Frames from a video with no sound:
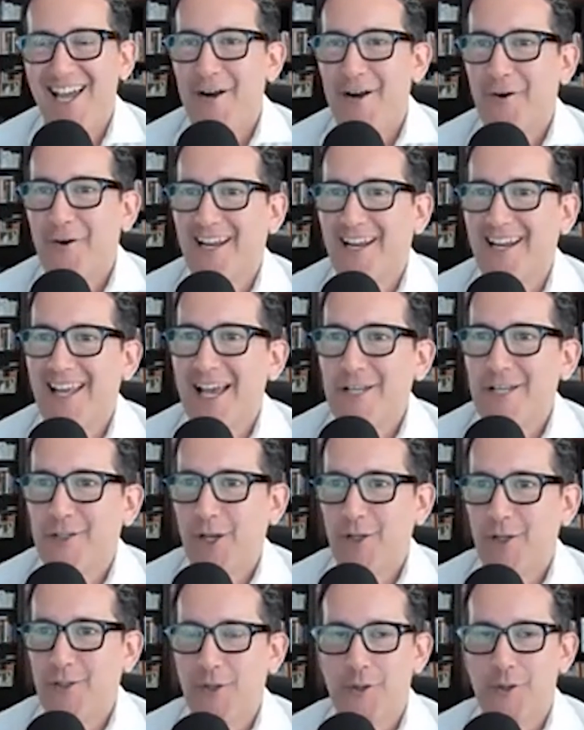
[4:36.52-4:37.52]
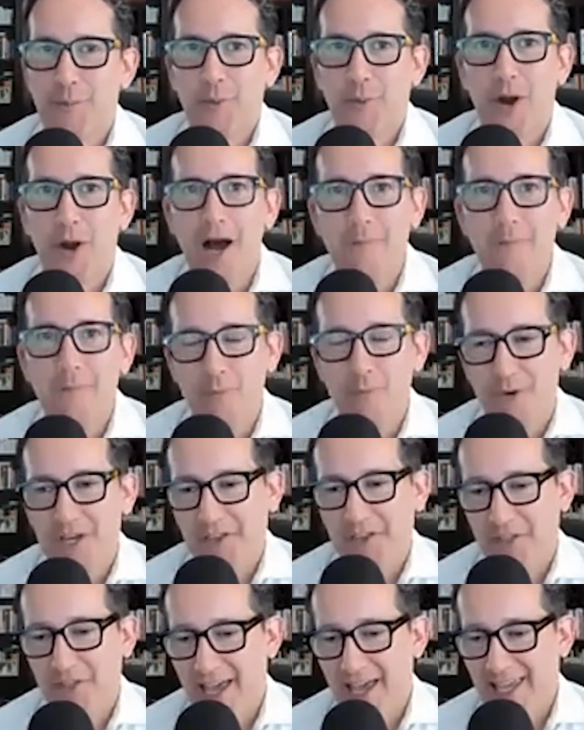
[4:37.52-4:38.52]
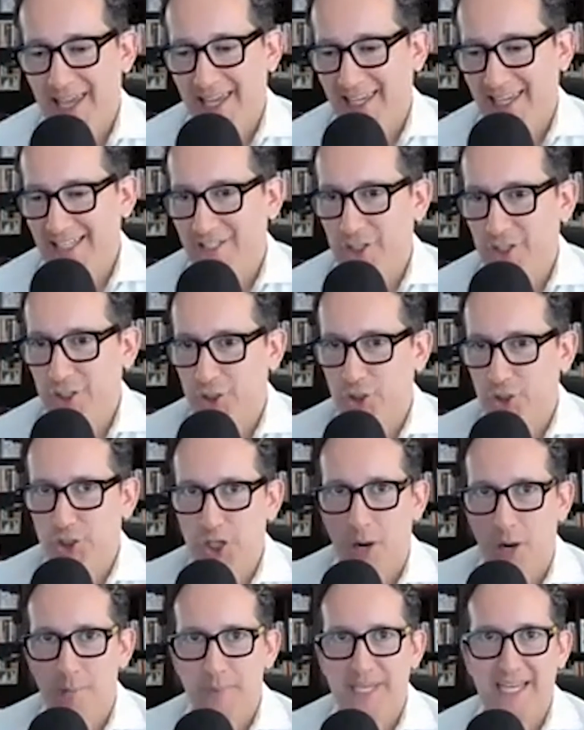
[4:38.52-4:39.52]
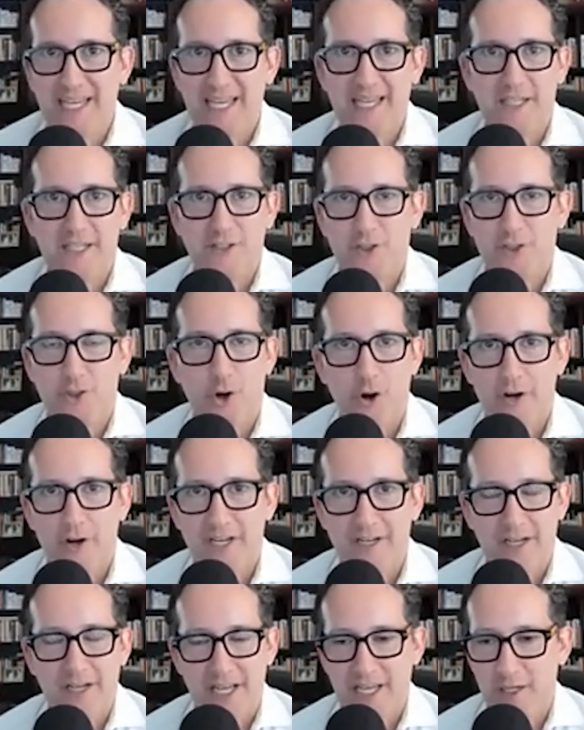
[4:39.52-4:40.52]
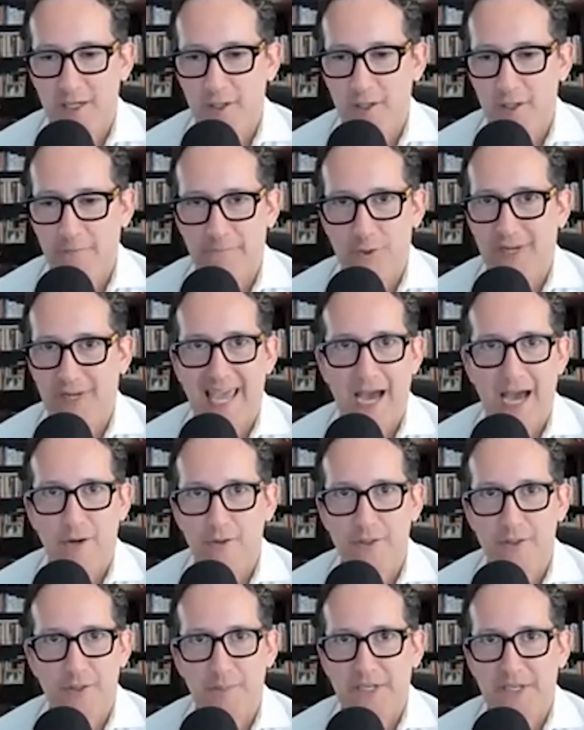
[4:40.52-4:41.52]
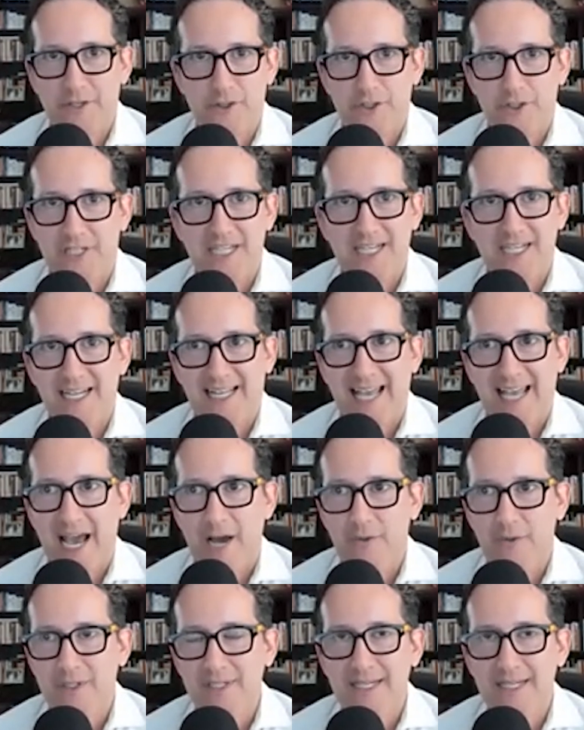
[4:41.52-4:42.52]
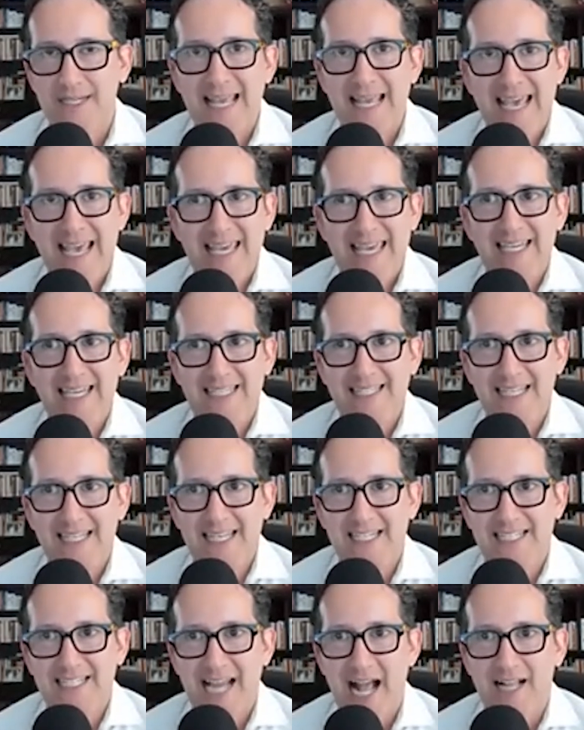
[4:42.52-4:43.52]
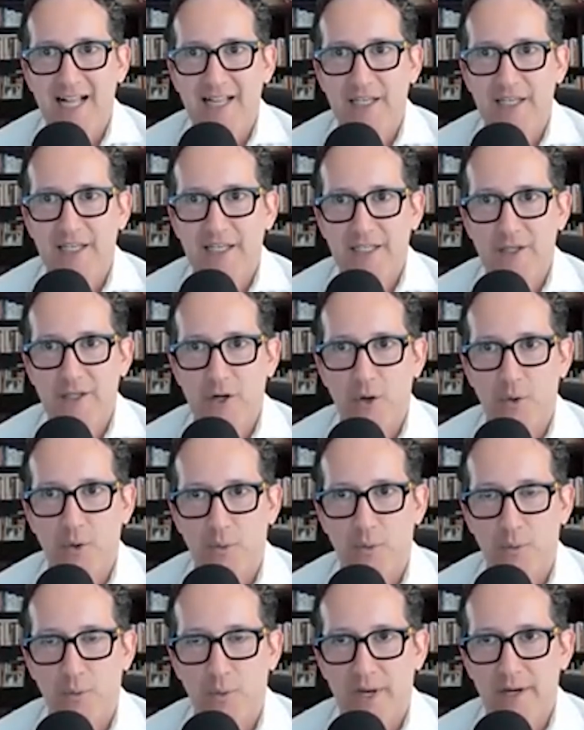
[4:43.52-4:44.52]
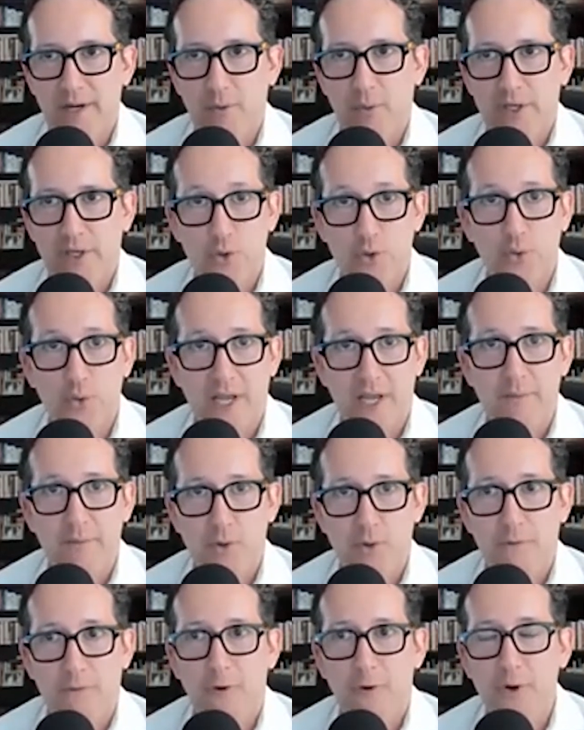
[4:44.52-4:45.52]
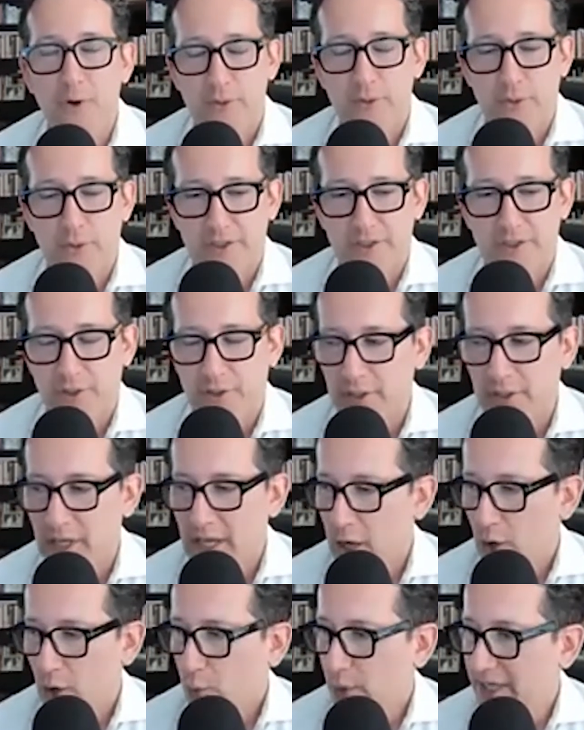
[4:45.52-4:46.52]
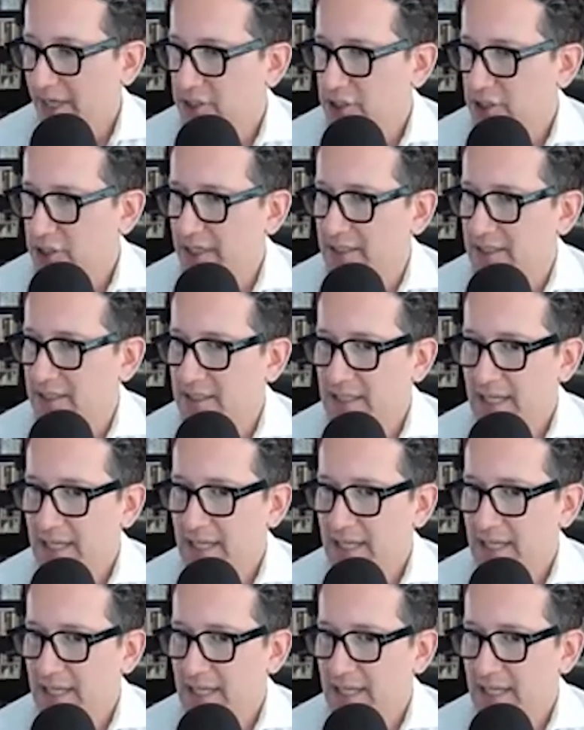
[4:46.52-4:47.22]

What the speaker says: Right. So the problem with just jumping in and starting to interview accountants because you need an accountant is exactly, what you were able to avoid, Richard, which is,